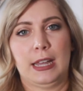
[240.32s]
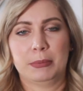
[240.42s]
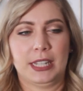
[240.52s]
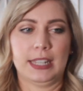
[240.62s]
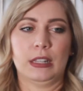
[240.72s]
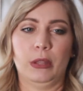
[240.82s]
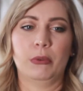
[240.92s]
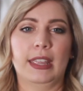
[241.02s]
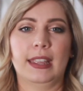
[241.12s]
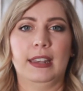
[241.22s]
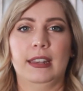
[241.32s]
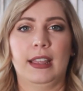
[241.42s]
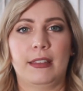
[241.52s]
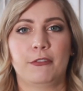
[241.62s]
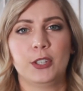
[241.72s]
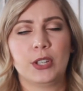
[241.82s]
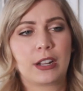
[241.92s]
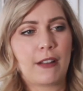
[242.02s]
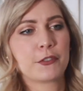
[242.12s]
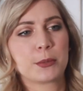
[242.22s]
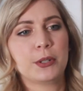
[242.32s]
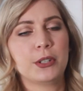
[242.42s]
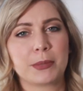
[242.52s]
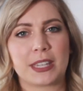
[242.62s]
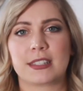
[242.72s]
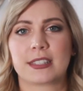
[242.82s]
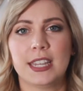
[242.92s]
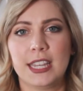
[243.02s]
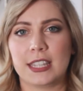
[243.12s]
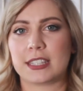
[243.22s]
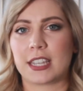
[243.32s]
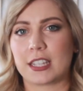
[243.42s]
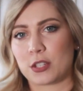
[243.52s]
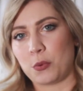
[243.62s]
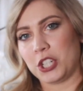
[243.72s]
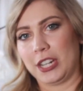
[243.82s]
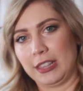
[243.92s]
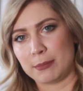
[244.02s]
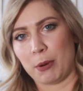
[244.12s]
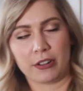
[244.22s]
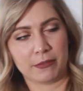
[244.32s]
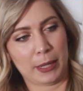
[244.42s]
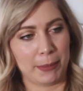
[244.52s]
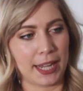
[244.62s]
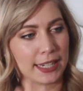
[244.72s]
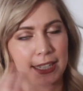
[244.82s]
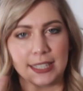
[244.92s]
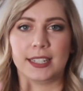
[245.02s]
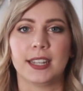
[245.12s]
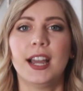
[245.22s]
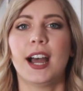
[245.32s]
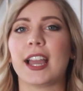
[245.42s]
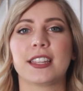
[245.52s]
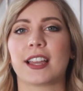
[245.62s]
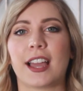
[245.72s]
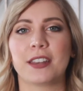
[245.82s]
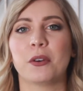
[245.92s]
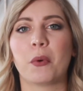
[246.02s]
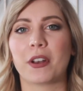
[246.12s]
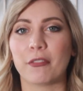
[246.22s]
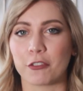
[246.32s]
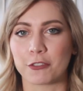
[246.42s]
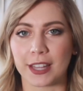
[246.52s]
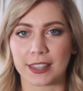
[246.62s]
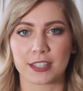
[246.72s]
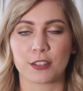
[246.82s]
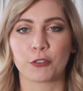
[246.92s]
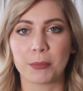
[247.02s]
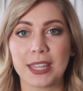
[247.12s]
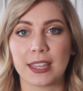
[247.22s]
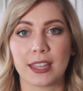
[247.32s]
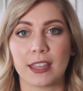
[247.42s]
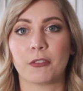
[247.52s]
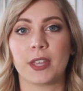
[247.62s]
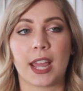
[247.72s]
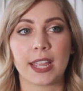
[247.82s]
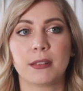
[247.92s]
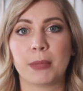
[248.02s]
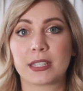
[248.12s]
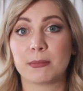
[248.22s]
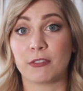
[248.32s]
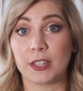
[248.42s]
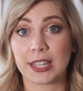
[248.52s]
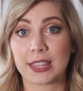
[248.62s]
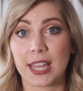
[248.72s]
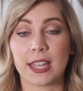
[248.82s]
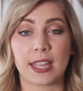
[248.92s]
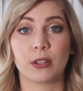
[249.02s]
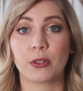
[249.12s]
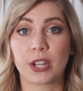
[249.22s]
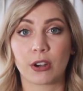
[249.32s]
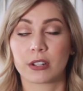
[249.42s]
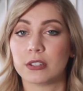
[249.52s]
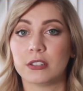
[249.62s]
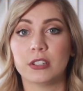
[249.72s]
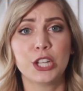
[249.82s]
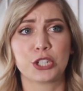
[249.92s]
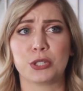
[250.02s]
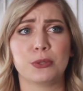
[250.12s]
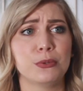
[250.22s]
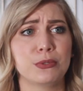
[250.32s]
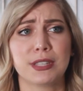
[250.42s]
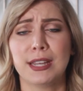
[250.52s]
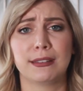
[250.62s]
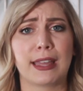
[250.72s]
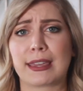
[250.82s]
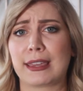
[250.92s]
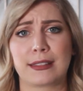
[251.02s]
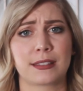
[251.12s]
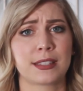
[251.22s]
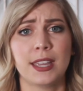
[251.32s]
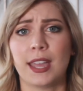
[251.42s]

uptight clothing and I feel uncomfortable because this thing is squishing this part of my body, and I don't want to ever feel like that. So for me, if an item makes me feel like that, a clothing article, shoes, leggings,